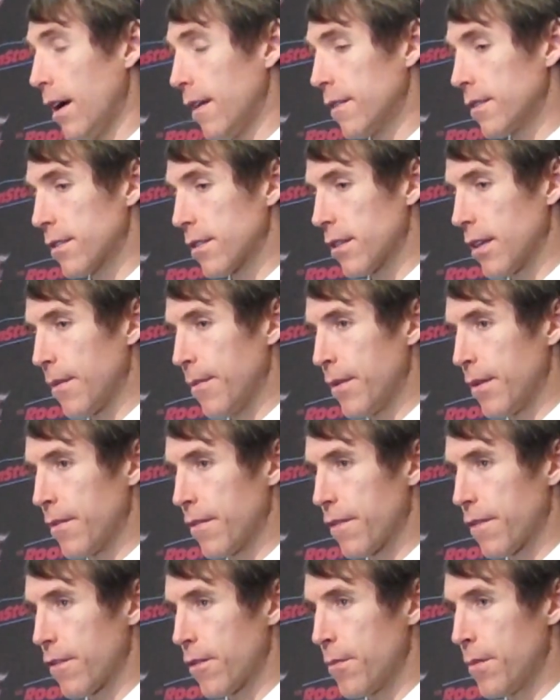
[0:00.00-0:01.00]
Obviously, I
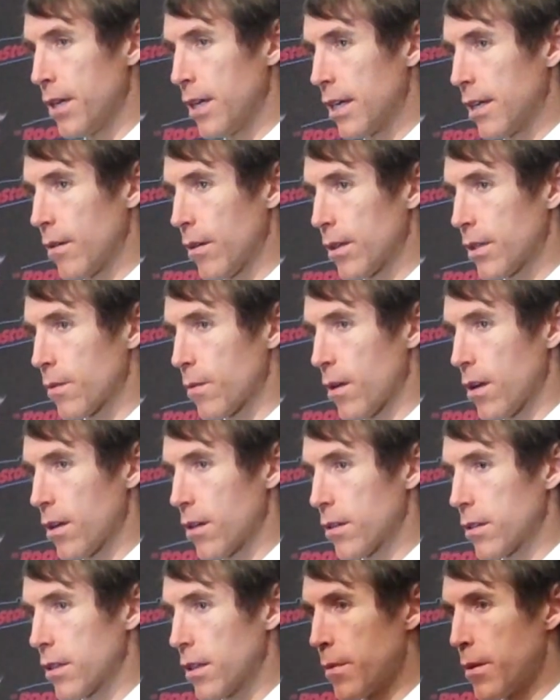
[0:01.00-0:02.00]
mean, for me, I just want
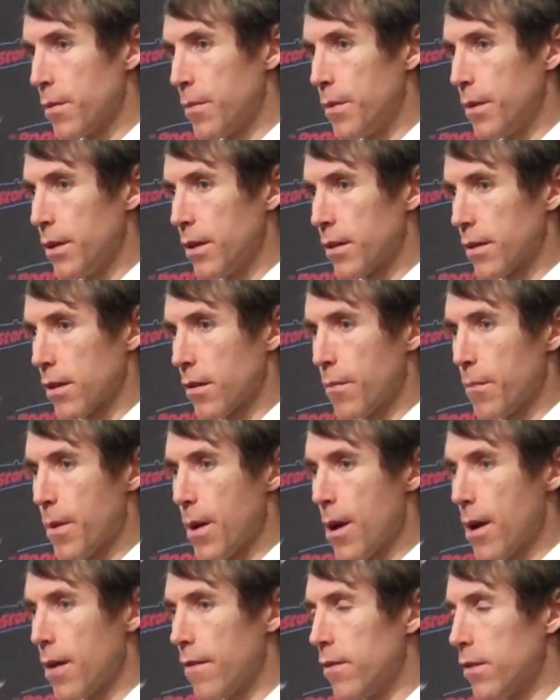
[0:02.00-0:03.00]
our team to be as
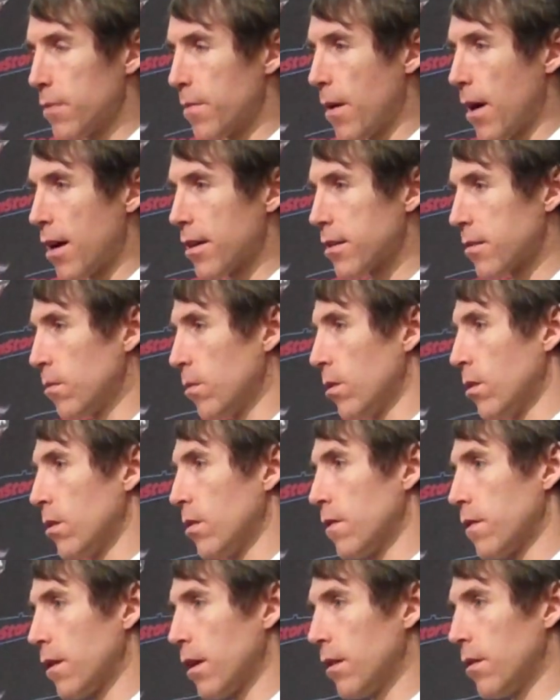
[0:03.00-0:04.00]
competitive as possible
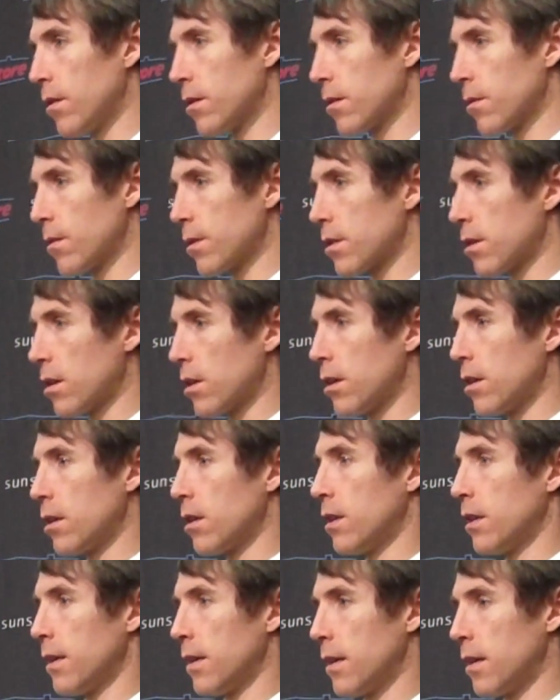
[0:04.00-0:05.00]
if I were to return.
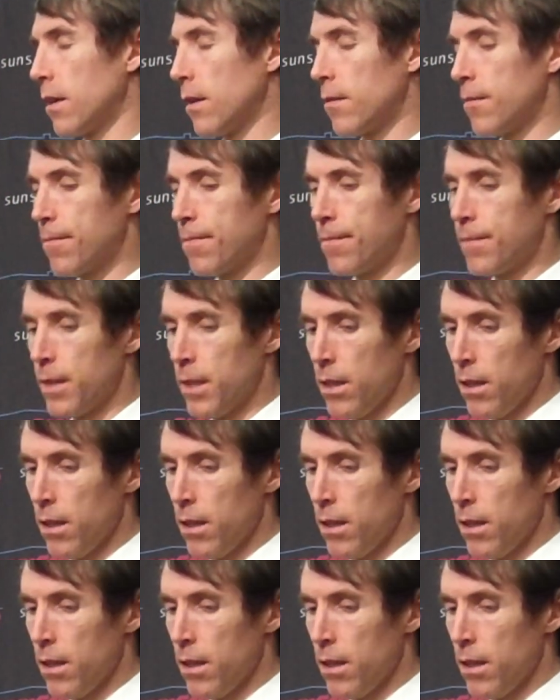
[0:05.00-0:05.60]
And,